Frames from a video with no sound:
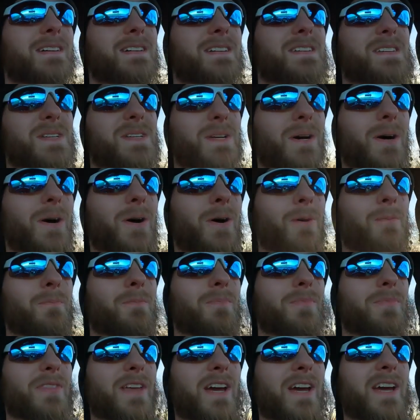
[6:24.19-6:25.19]
So
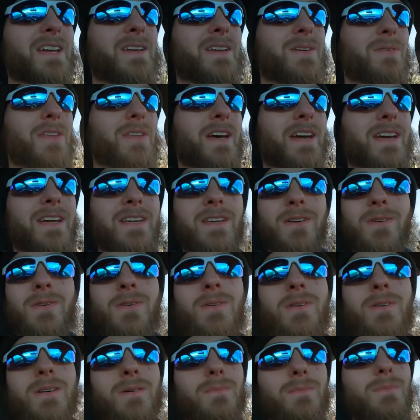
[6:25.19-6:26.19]
thank you, thank
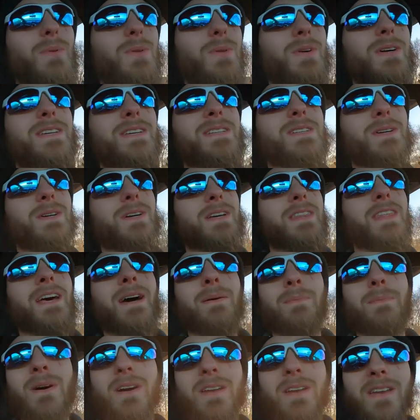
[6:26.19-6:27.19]
you. Please click
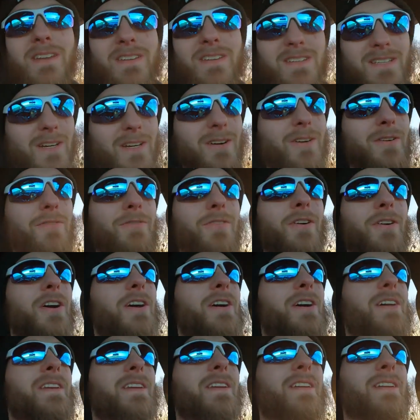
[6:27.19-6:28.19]
that button and tell a
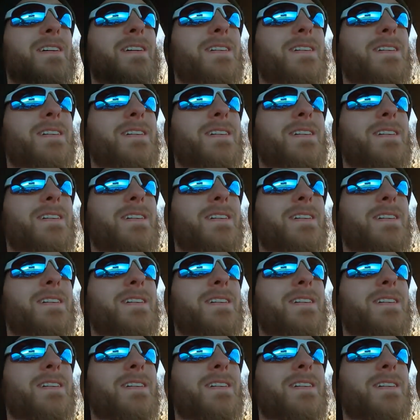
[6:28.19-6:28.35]
friend.